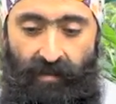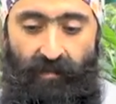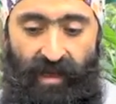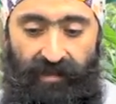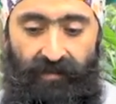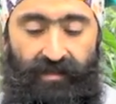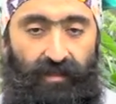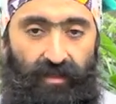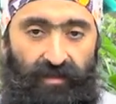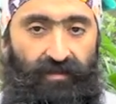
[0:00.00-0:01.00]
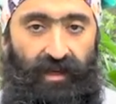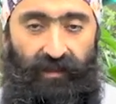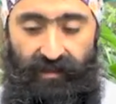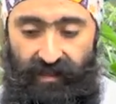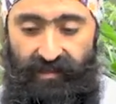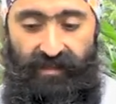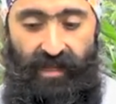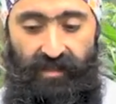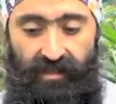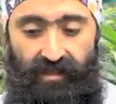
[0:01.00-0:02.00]
Methods used during these
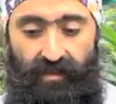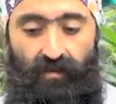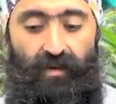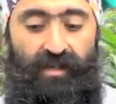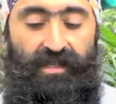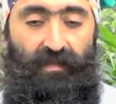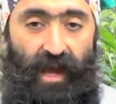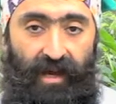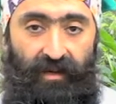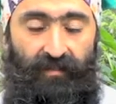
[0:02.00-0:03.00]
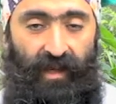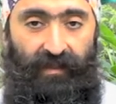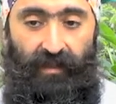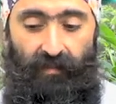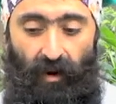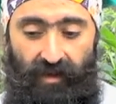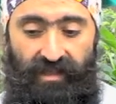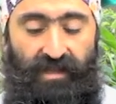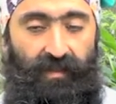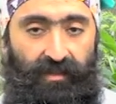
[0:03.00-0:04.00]
stages were inspired by the
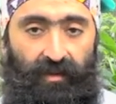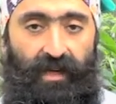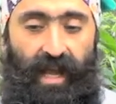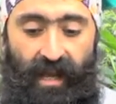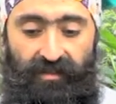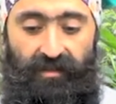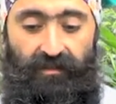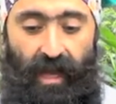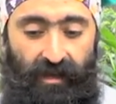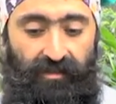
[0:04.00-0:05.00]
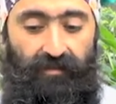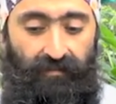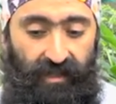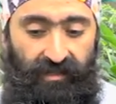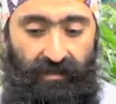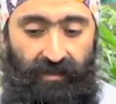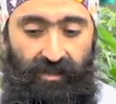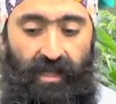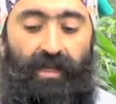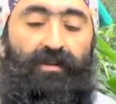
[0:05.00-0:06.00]
participatory action, action
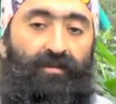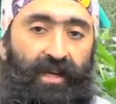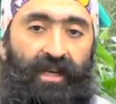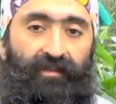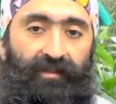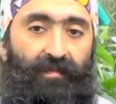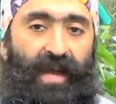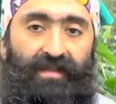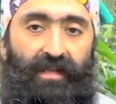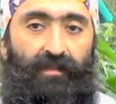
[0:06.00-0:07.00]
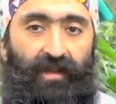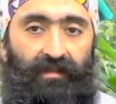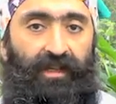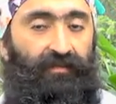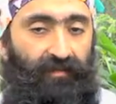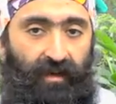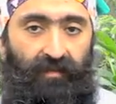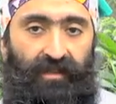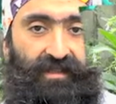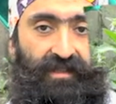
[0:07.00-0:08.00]
research and creative capacity building
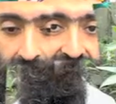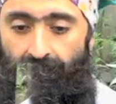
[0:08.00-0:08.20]
frameworks.